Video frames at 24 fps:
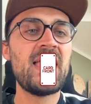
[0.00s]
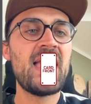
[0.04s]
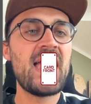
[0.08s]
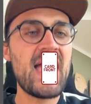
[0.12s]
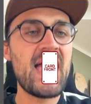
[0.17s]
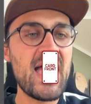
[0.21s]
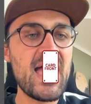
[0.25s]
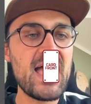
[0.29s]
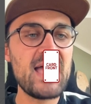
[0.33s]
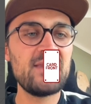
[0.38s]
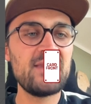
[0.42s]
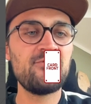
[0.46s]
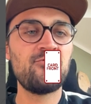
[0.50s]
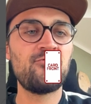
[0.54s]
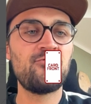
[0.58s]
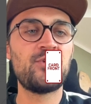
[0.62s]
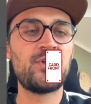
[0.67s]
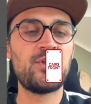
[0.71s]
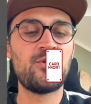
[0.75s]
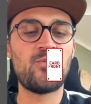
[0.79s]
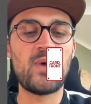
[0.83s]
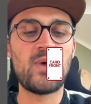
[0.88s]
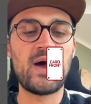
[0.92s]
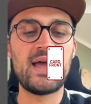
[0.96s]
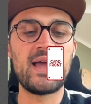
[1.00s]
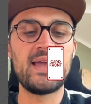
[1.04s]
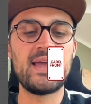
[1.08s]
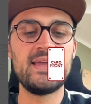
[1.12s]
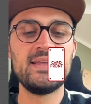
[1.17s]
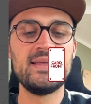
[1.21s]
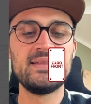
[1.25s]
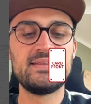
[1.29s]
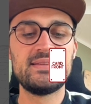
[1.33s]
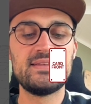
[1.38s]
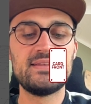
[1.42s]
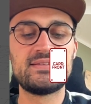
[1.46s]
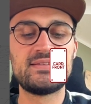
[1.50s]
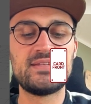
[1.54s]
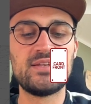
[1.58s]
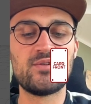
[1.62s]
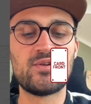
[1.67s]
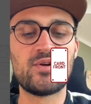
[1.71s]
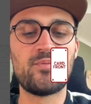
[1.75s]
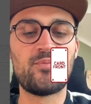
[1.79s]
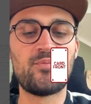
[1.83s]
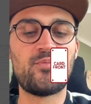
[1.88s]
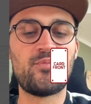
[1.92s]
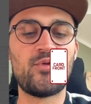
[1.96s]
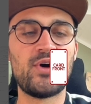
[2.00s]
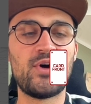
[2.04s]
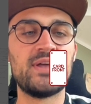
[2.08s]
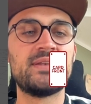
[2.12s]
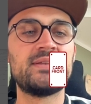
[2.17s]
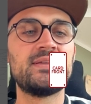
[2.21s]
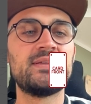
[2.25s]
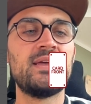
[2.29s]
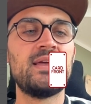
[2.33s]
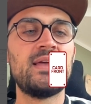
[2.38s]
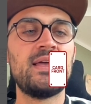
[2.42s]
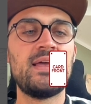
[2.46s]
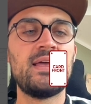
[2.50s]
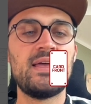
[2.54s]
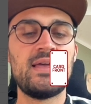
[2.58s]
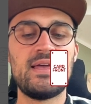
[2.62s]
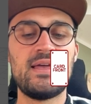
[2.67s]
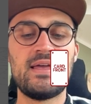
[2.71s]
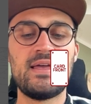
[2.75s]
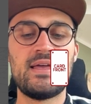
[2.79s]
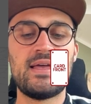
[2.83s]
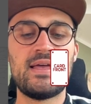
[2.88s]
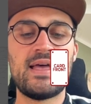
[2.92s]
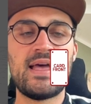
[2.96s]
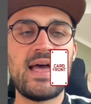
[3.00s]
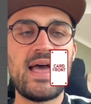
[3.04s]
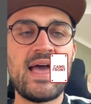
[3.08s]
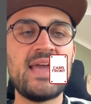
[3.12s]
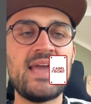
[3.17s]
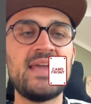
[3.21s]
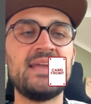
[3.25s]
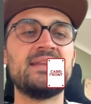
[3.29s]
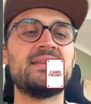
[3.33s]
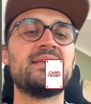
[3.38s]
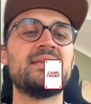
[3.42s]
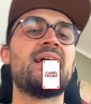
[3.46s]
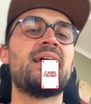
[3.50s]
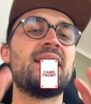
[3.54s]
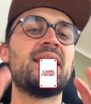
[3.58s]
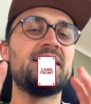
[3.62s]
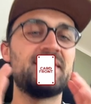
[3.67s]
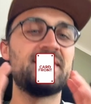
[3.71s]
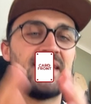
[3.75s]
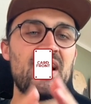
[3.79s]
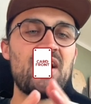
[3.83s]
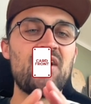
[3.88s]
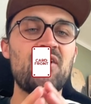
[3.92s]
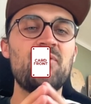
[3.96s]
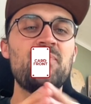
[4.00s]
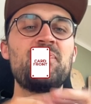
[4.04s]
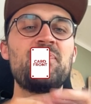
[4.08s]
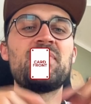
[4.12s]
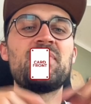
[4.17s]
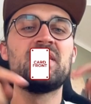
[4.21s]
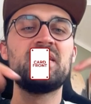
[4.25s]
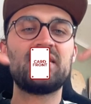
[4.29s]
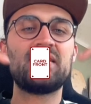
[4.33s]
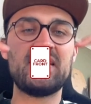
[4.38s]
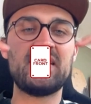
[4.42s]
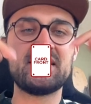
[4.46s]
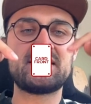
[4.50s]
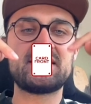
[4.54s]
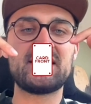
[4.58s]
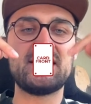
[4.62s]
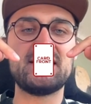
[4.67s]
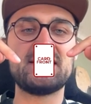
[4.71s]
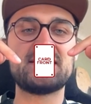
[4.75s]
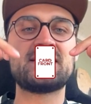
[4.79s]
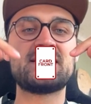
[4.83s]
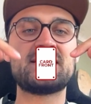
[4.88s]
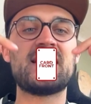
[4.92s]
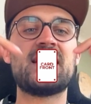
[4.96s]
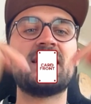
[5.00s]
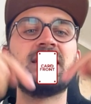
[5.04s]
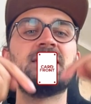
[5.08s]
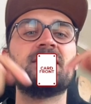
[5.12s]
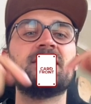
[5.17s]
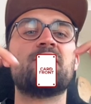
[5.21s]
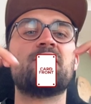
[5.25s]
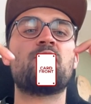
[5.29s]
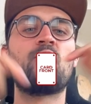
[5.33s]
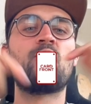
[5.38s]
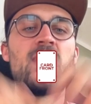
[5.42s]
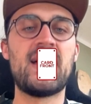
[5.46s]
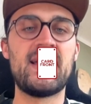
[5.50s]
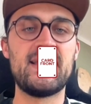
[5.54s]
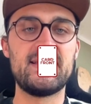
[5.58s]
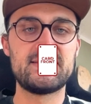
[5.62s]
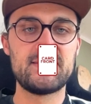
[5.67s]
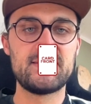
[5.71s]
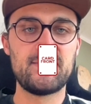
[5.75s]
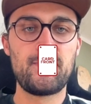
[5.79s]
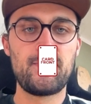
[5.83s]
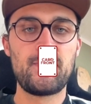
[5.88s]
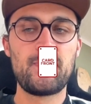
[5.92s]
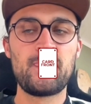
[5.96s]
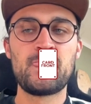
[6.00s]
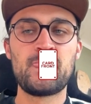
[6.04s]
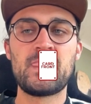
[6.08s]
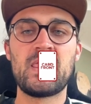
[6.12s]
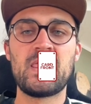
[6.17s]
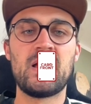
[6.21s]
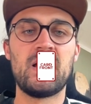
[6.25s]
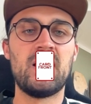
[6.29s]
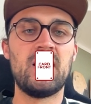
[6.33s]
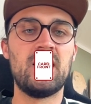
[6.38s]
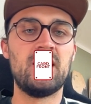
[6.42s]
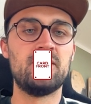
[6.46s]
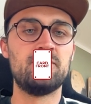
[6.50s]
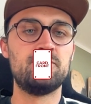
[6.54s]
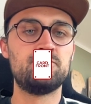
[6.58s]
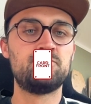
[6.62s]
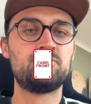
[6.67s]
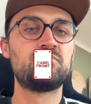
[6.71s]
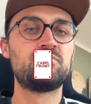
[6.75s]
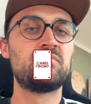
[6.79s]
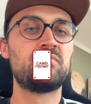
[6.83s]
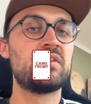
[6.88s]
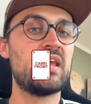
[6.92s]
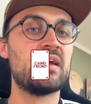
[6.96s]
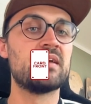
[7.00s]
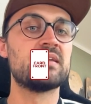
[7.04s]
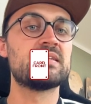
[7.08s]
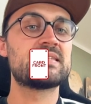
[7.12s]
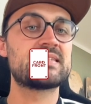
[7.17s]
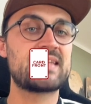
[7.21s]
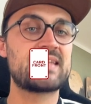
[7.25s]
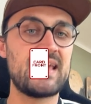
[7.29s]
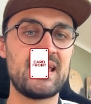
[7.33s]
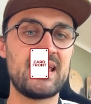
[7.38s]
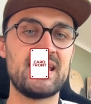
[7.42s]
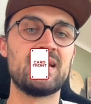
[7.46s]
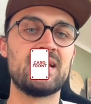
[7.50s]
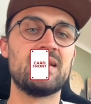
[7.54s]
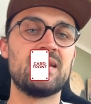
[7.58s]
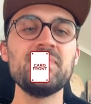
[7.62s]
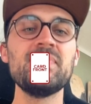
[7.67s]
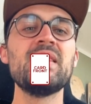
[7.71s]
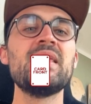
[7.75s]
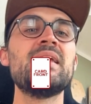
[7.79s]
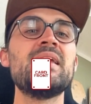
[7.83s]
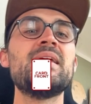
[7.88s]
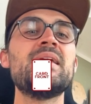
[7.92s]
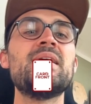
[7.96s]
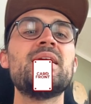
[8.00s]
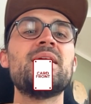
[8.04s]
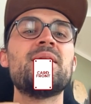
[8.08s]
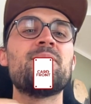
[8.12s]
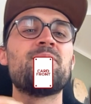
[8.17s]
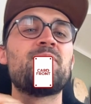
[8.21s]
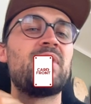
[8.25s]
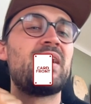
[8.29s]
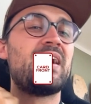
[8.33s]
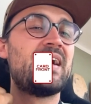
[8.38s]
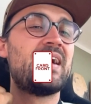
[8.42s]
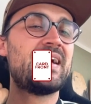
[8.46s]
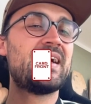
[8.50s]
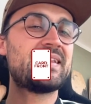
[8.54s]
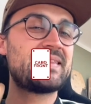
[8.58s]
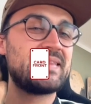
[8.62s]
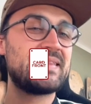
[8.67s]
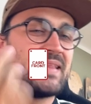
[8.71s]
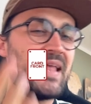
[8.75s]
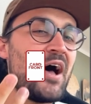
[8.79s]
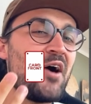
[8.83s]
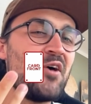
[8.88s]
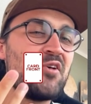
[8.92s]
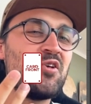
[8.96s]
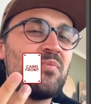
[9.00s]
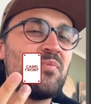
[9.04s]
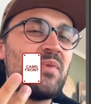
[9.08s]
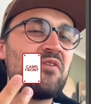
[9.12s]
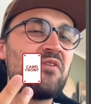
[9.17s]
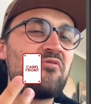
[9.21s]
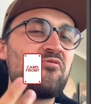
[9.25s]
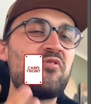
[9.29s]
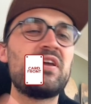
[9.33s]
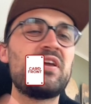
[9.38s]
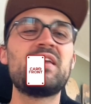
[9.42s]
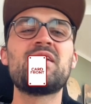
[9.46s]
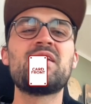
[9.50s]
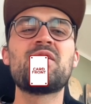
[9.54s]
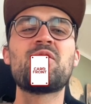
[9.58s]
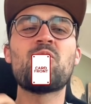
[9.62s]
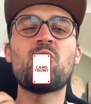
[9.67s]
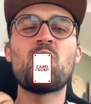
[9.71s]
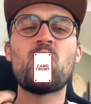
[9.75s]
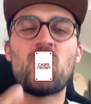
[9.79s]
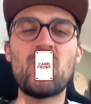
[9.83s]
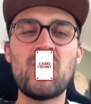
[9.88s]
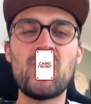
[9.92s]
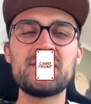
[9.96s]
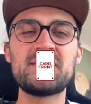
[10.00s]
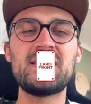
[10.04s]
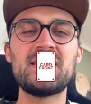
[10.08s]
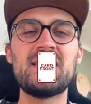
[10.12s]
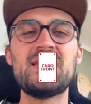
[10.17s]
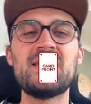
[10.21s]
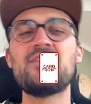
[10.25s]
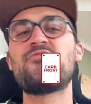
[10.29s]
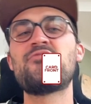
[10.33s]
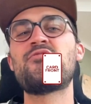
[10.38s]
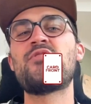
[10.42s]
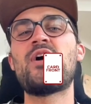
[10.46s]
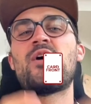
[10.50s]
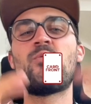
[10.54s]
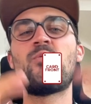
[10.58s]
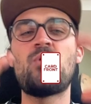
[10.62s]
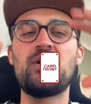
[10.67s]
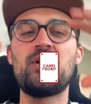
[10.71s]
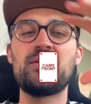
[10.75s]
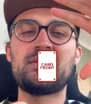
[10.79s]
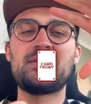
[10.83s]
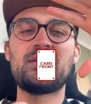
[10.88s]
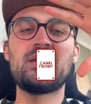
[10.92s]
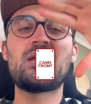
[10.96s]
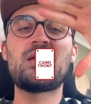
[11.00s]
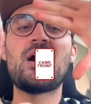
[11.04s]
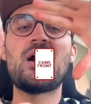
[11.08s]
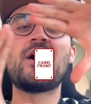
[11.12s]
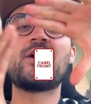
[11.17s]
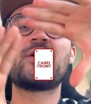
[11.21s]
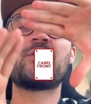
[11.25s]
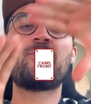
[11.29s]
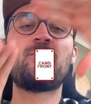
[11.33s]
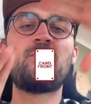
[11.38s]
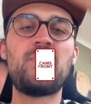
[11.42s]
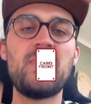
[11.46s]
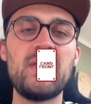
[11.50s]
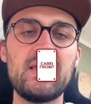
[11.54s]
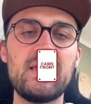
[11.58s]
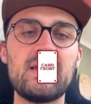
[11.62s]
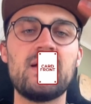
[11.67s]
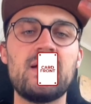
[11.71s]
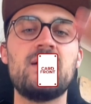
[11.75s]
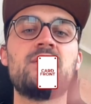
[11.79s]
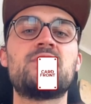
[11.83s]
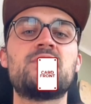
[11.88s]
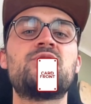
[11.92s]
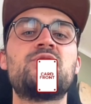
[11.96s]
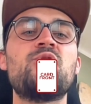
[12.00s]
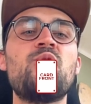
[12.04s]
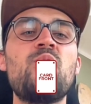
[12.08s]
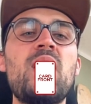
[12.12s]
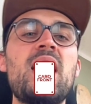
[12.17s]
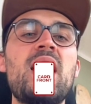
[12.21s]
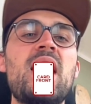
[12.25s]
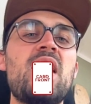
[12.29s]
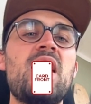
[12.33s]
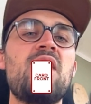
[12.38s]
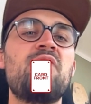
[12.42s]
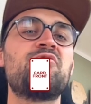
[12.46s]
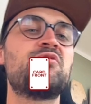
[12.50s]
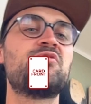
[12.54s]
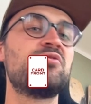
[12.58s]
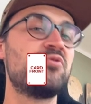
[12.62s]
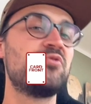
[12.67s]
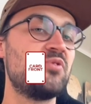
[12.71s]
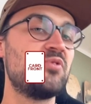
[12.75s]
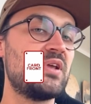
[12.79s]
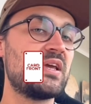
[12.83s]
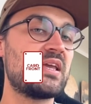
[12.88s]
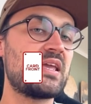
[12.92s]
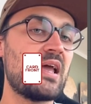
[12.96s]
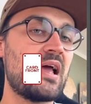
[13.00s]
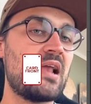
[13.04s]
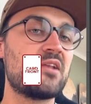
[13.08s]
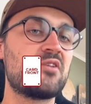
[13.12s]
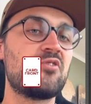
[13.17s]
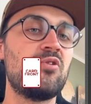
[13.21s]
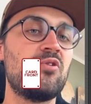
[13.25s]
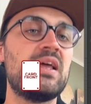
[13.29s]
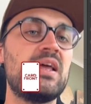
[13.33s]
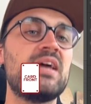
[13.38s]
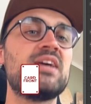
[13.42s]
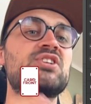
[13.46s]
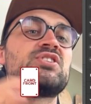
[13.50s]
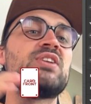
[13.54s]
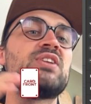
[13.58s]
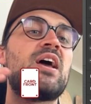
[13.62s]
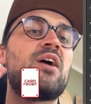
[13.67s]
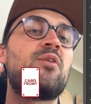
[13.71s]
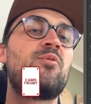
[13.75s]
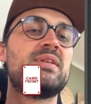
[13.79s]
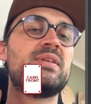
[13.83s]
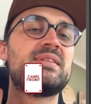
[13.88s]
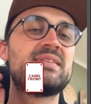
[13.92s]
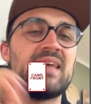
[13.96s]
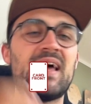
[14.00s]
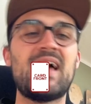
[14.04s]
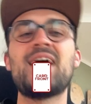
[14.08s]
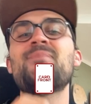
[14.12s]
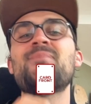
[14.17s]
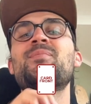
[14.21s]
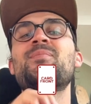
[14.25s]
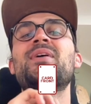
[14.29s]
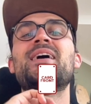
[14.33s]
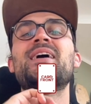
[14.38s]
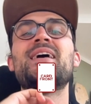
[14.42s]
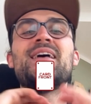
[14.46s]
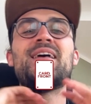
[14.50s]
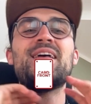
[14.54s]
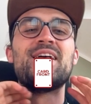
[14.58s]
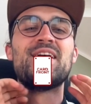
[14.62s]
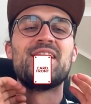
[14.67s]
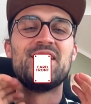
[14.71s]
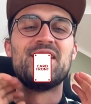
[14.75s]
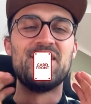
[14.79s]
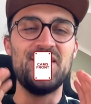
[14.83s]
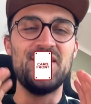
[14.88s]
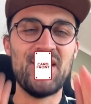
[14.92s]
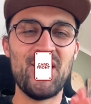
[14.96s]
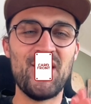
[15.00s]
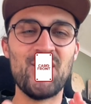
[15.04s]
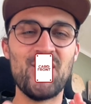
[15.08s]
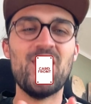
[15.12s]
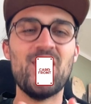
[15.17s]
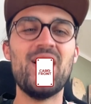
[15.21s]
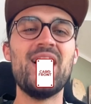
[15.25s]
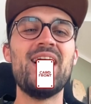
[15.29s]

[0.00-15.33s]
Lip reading: and for the y, the 0.8, and now this is in the right scale. But now you may think, what if I want the card bigger? Do I have to do the calculation every time? No.